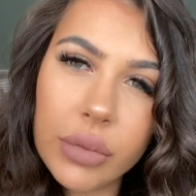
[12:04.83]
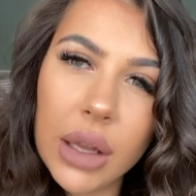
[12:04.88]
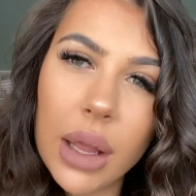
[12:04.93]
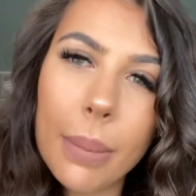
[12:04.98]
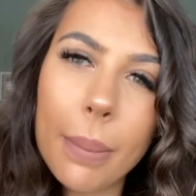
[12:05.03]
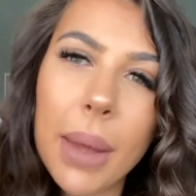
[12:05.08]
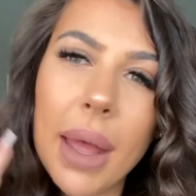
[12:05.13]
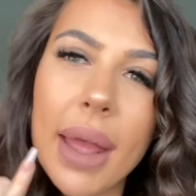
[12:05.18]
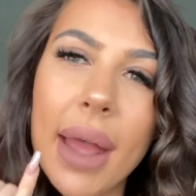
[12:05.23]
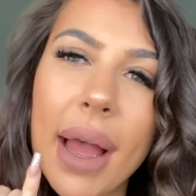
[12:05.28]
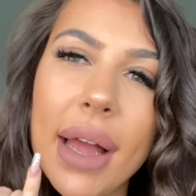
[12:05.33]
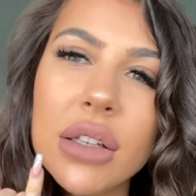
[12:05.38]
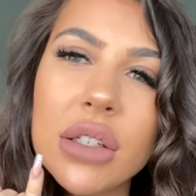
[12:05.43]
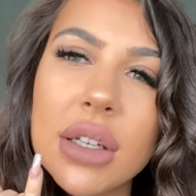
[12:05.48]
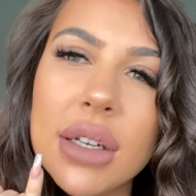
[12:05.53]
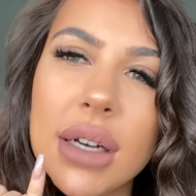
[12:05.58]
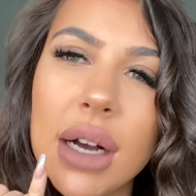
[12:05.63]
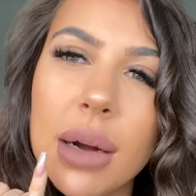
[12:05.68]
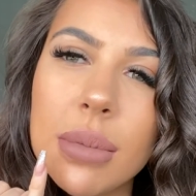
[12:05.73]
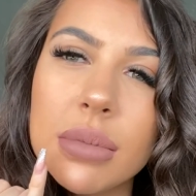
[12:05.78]
but it
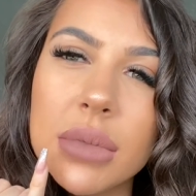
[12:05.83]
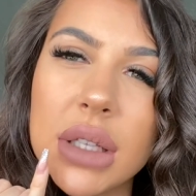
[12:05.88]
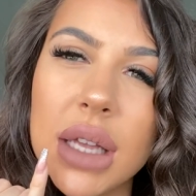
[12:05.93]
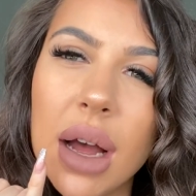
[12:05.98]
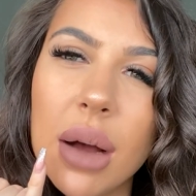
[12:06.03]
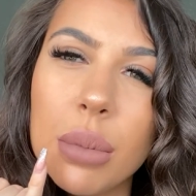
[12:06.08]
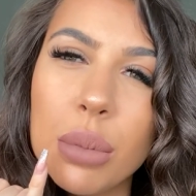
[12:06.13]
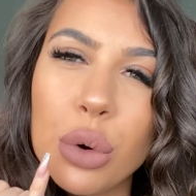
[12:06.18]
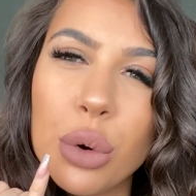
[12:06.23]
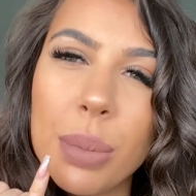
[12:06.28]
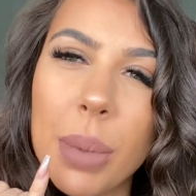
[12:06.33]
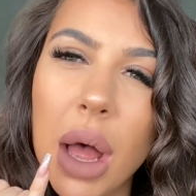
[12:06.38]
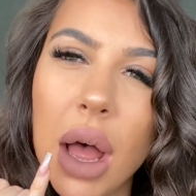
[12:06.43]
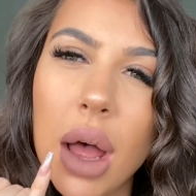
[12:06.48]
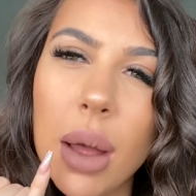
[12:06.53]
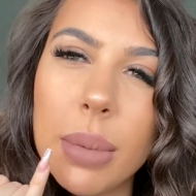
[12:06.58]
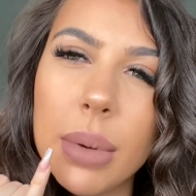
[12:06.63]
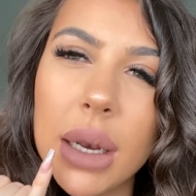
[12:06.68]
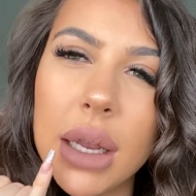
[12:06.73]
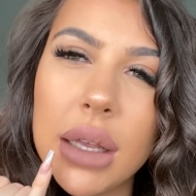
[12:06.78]
actually comes out more
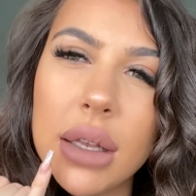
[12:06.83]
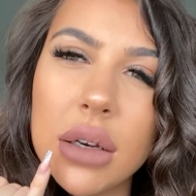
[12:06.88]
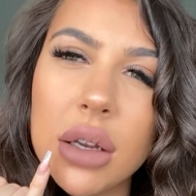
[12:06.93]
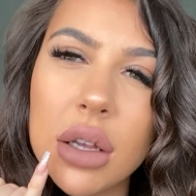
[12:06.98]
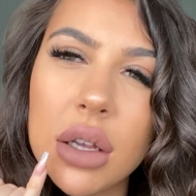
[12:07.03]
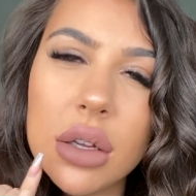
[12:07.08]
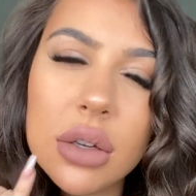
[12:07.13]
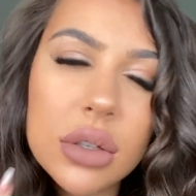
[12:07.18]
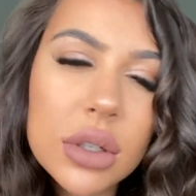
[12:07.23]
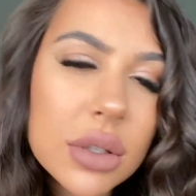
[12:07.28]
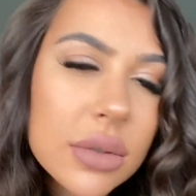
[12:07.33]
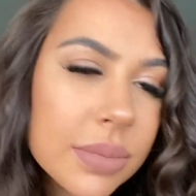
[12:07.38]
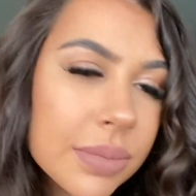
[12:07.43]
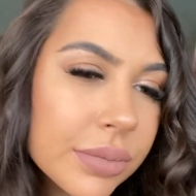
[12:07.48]
purpley nude,